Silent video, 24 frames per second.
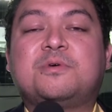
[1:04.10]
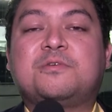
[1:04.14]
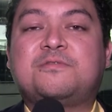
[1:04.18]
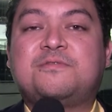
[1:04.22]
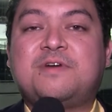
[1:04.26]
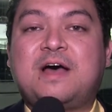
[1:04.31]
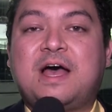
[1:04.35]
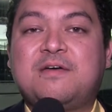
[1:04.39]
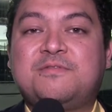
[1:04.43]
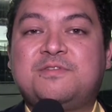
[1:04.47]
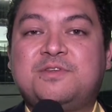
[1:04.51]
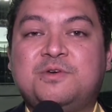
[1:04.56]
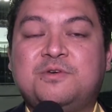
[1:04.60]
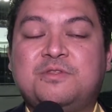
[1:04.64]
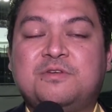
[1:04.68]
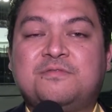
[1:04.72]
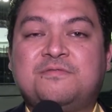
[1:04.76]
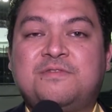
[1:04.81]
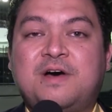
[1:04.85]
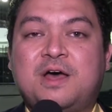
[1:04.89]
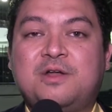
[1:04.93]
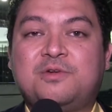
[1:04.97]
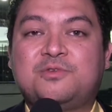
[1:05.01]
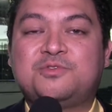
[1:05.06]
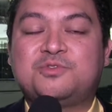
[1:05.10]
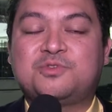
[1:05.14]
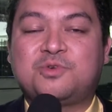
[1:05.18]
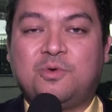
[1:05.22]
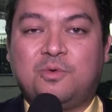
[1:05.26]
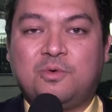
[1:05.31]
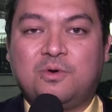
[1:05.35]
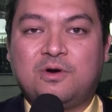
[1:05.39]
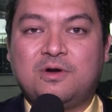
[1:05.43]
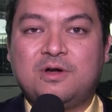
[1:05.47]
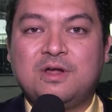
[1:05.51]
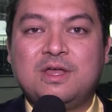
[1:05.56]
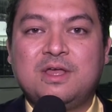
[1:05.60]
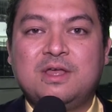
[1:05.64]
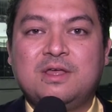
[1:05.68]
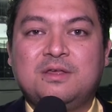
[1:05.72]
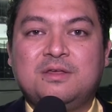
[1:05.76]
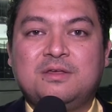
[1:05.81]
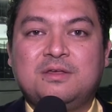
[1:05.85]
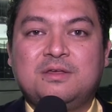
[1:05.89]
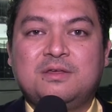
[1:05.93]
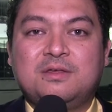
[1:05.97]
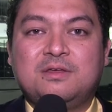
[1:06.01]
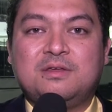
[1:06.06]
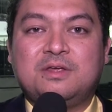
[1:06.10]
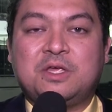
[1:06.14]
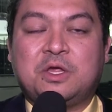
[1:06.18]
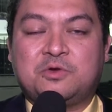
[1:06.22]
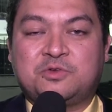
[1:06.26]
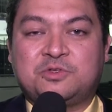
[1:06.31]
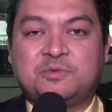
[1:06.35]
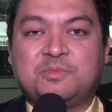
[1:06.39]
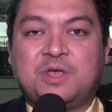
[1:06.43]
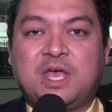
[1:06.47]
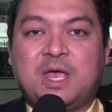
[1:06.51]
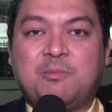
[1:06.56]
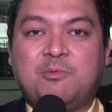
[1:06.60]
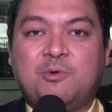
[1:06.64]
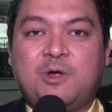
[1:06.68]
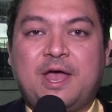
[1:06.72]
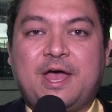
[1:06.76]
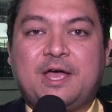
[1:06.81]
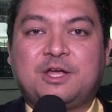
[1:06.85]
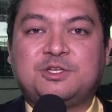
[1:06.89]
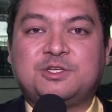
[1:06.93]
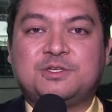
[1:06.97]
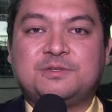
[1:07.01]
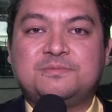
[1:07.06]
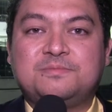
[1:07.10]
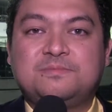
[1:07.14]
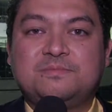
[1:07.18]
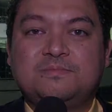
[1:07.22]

but 5-2, the final score. Here's some game reaction.